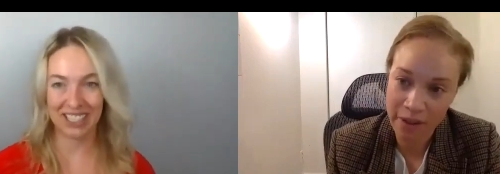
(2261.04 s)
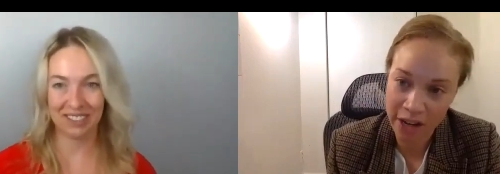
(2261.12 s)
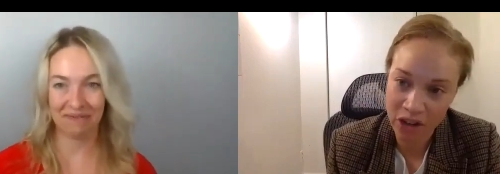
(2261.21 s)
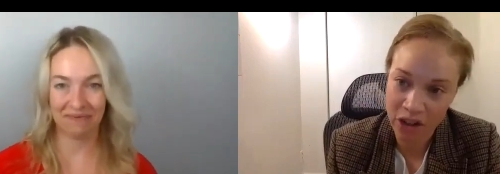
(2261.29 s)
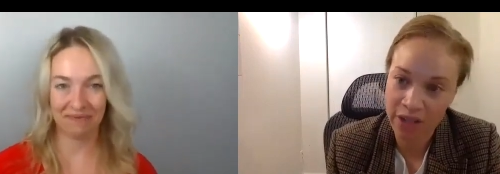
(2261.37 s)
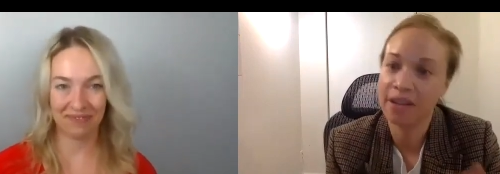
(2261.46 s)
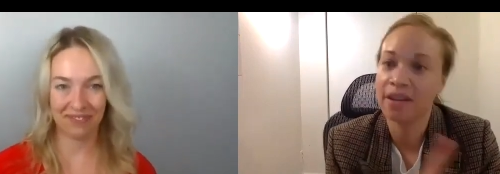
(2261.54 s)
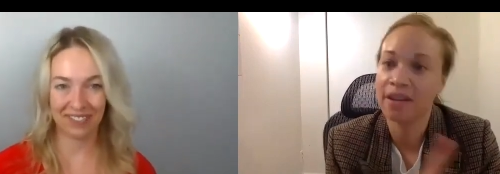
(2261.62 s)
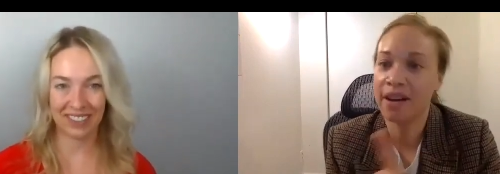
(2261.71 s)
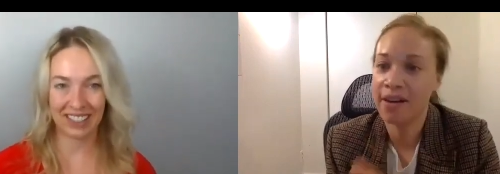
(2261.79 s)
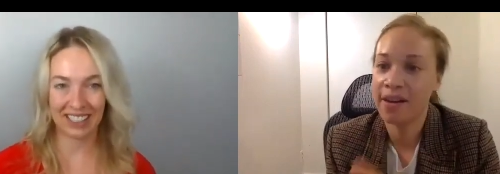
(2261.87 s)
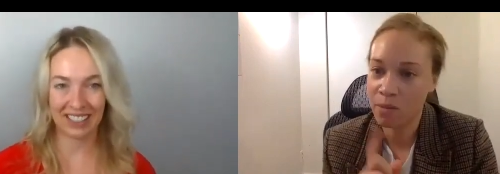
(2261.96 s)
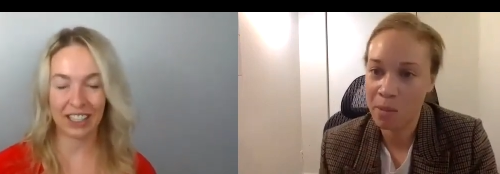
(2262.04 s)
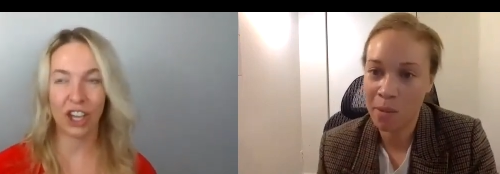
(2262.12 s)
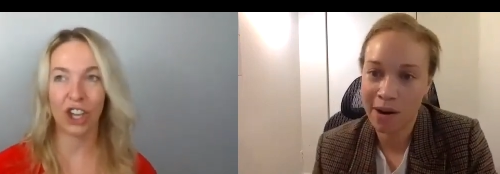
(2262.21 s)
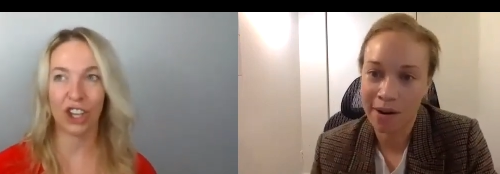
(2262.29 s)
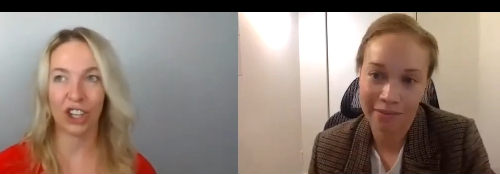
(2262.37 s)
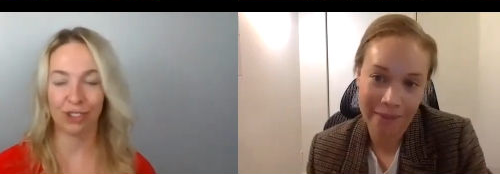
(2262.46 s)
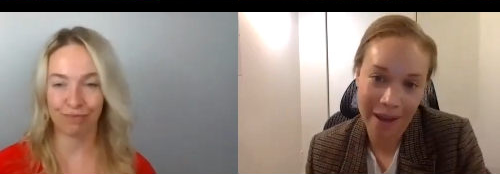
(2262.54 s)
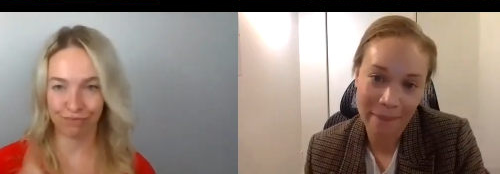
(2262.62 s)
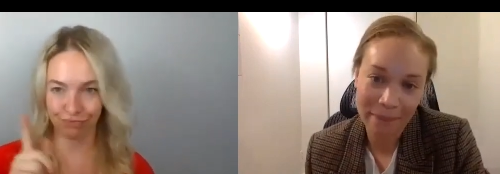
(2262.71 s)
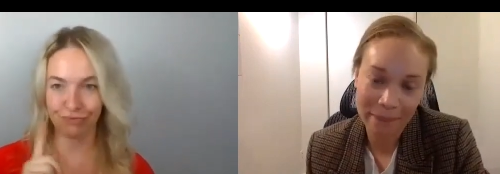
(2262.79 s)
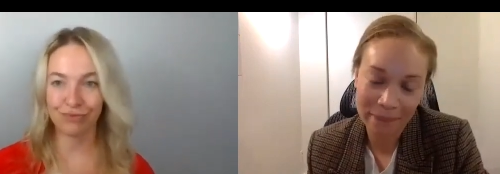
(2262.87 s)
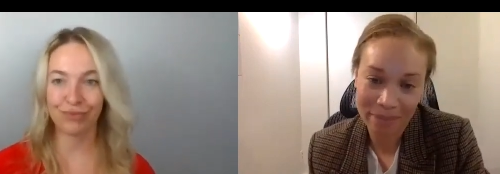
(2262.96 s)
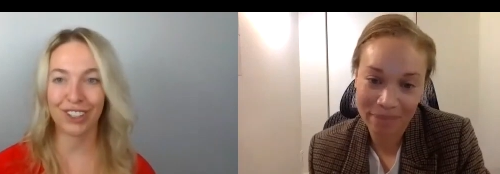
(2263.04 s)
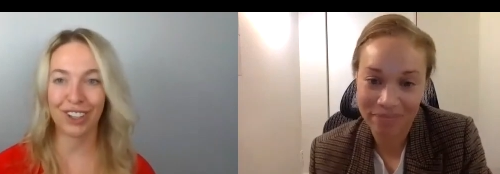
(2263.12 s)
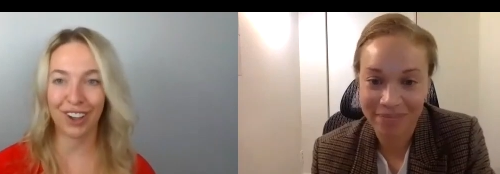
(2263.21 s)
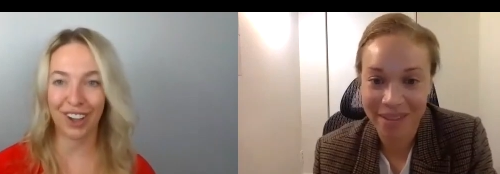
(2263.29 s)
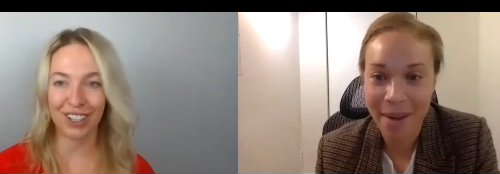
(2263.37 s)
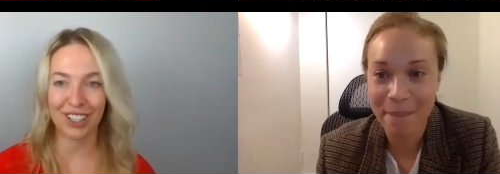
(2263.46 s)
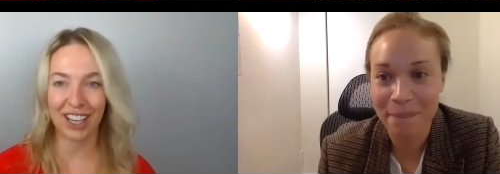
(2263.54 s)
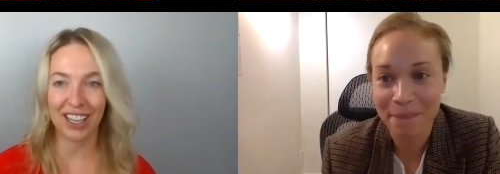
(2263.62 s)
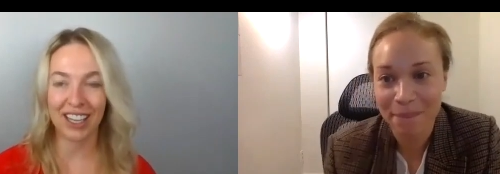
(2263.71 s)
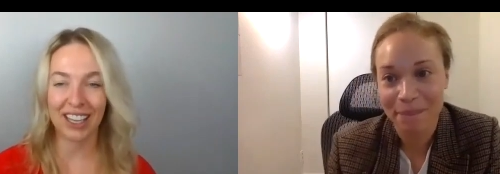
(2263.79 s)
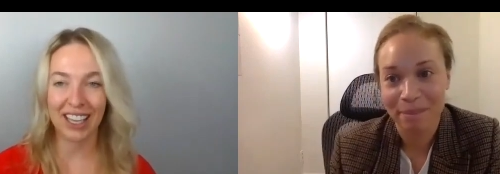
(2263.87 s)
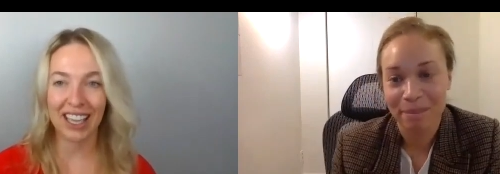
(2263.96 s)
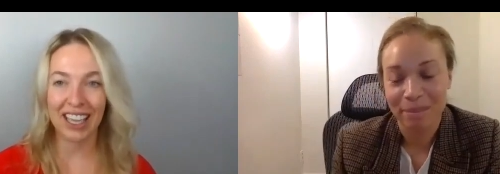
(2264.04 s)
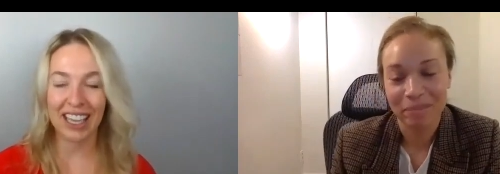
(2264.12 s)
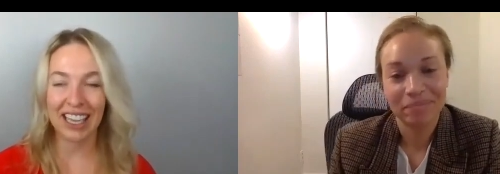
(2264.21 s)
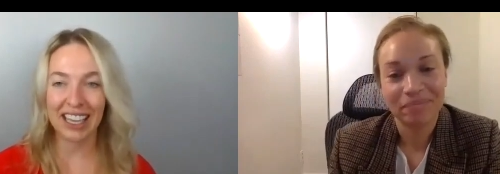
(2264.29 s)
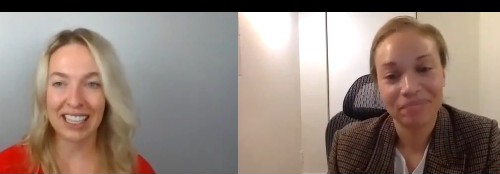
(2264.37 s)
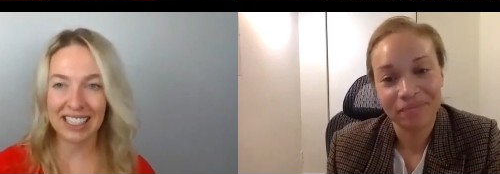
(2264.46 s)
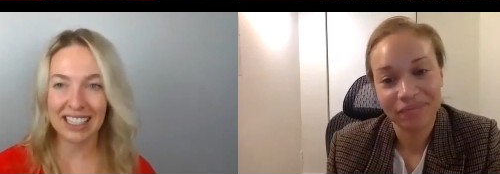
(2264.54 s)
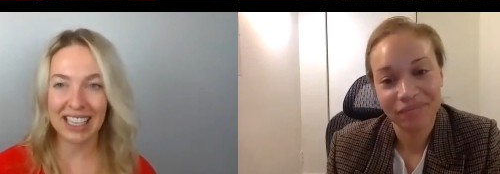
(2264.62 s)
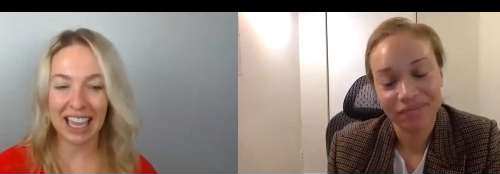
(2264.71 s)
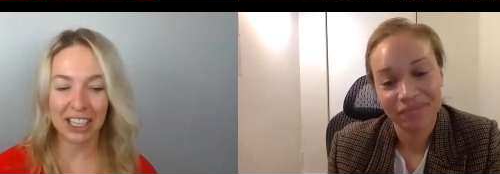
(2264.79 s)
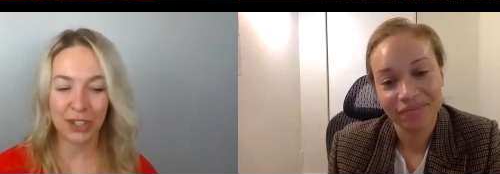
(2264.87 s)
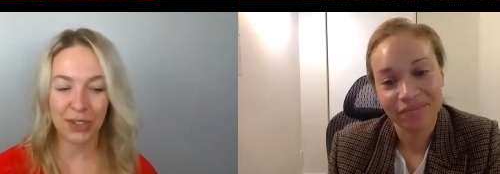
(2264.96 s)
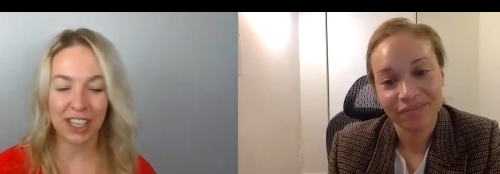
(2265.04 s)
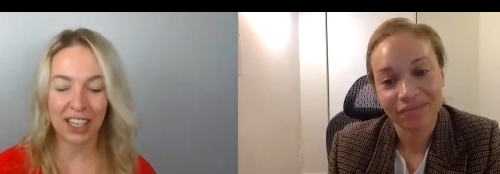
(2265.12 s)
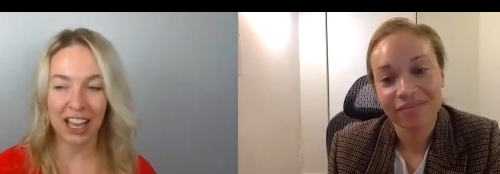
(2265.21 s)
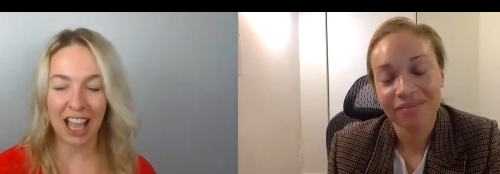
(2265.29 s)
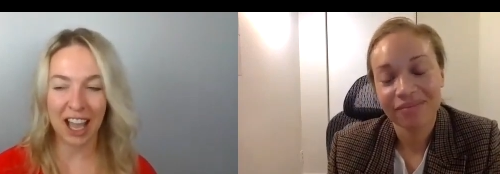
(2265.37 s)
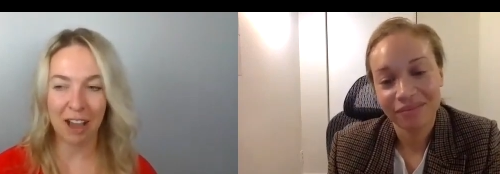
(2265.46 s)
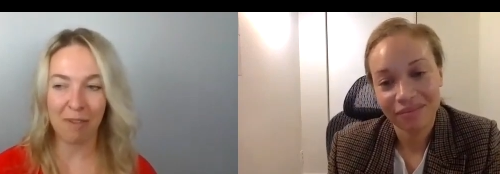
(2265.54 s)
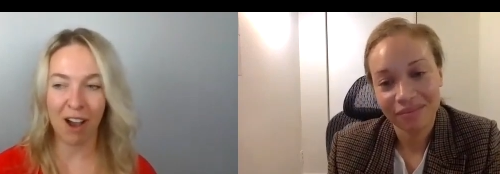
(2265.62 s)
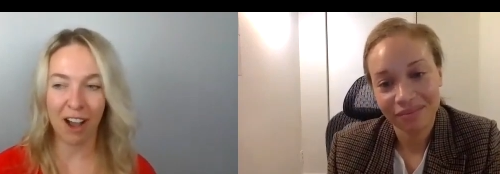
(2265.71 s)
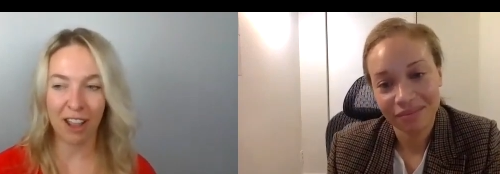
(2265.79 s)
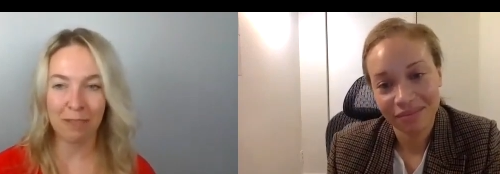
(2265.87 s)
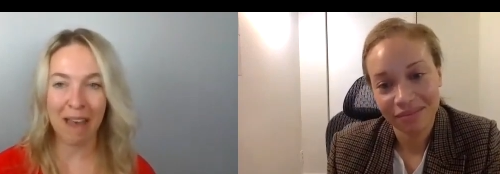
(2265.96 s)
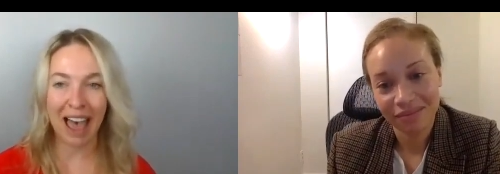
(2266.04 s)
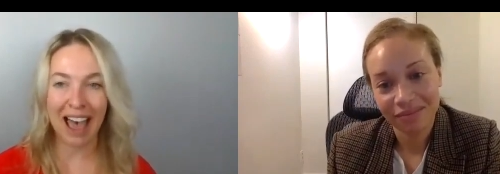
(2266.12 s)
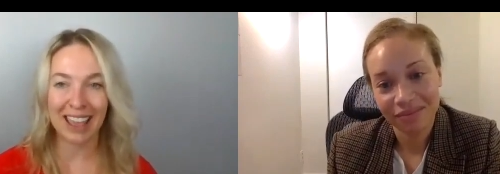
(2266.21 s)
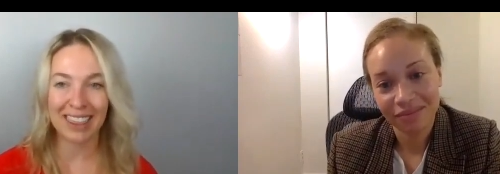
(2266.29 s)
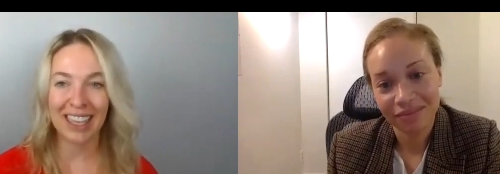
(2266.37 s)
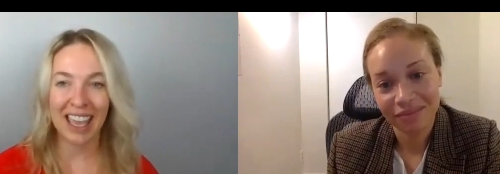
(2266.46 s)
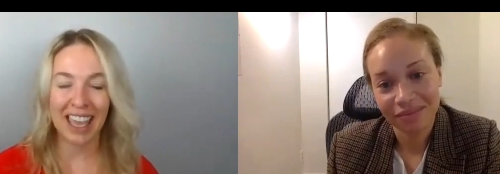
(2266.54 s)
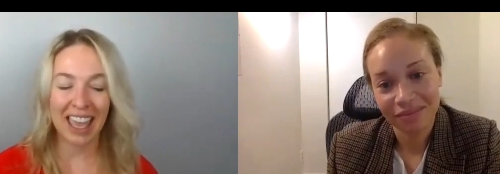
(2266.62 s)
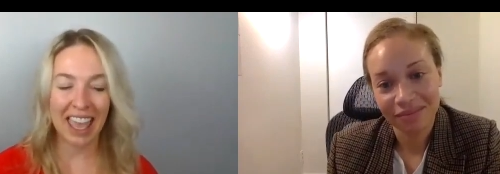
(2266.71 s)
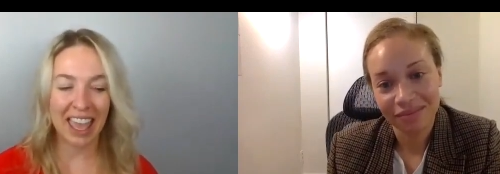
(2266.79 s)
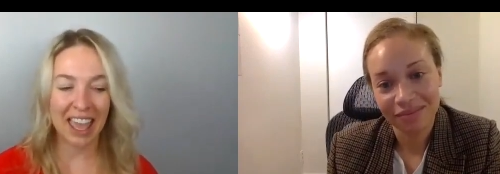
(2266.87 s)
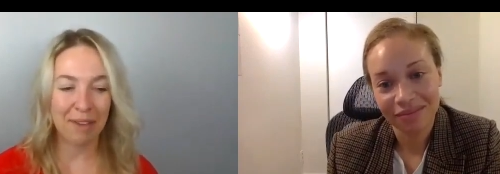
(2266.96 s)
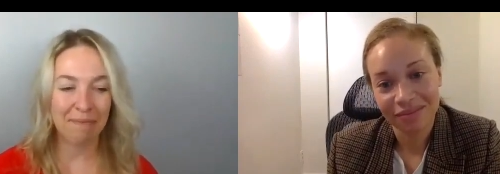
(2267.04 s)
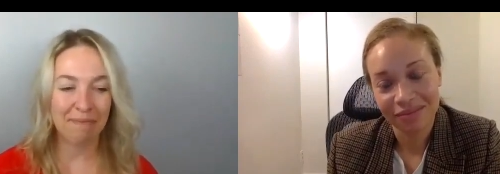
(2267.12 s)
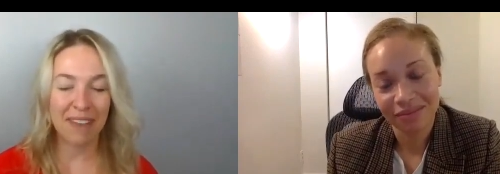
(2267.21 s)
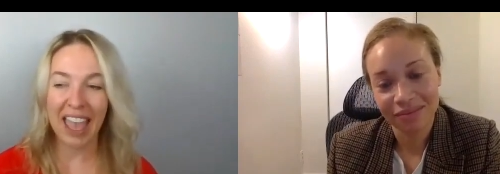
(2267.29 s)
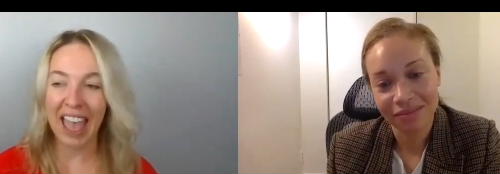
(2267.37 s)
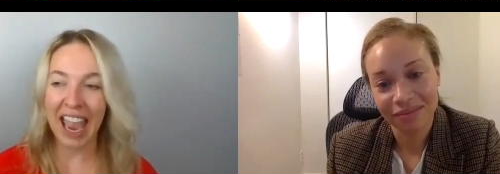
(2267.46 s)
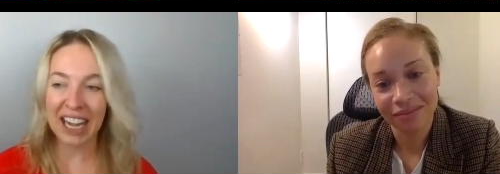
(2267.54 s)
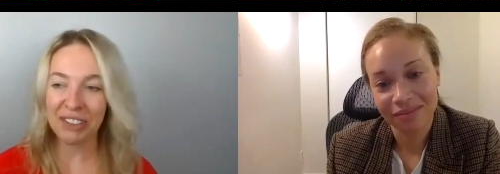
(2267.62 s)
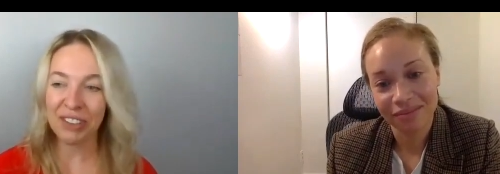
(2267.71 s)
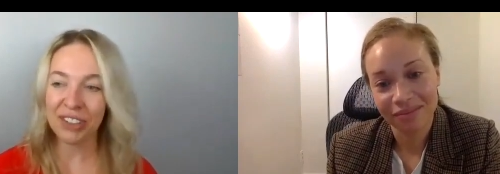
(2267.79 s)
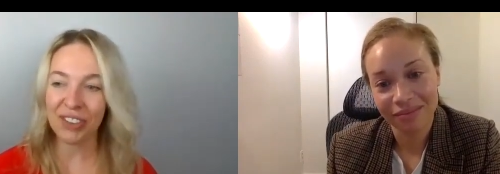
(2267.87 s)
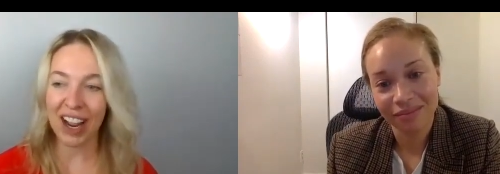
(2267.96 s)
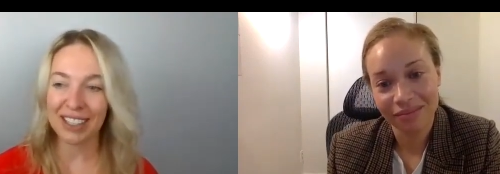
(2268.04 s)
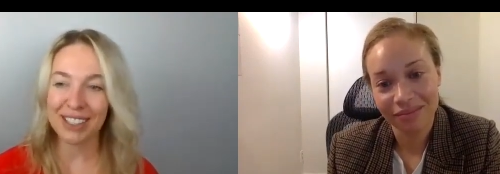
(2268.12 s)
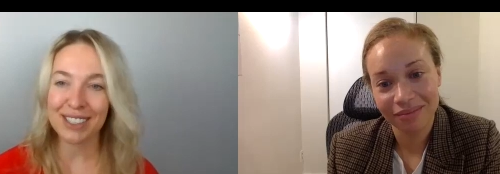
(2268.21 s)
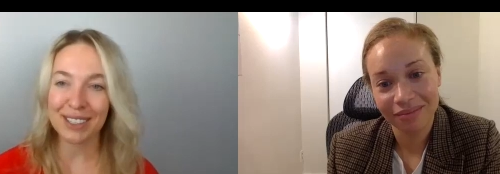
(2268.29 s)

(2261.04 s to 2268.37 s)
Speaker 1: finish this year and then one more.
Speaker 2: Yeah. Gotcha. Yeah. In Saskatchewan, um, on the path, um, any regrets